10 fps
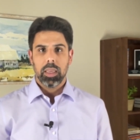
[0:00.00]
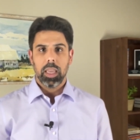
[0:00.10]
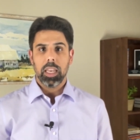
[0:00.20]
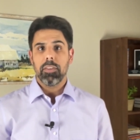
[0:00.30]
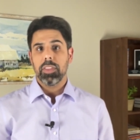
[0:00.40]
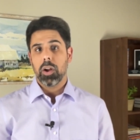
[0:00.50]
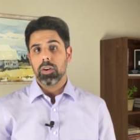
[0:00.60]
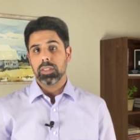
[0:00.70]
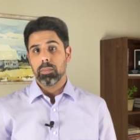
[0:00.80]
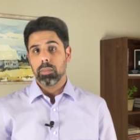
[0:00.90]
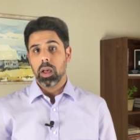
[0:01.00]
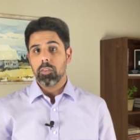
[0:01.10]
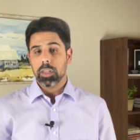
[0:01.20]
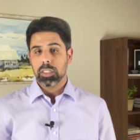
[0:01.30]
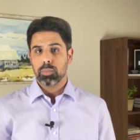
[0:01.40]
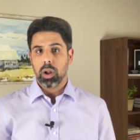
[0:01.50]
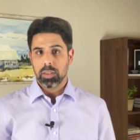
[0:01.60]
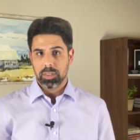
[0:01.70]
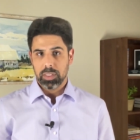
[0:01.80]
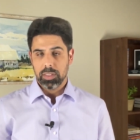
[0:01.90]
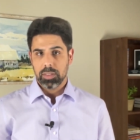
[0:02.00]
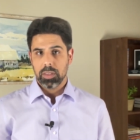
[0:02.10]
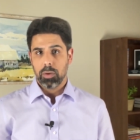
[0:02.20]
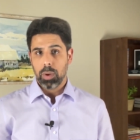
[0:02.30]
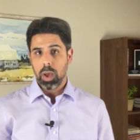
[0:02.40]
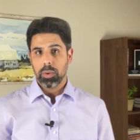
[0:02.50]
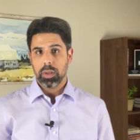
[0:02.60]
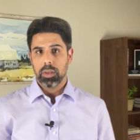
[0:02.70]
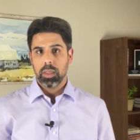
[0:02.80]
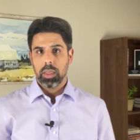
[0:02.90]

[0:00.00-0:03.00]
and if there are some governance processes around it,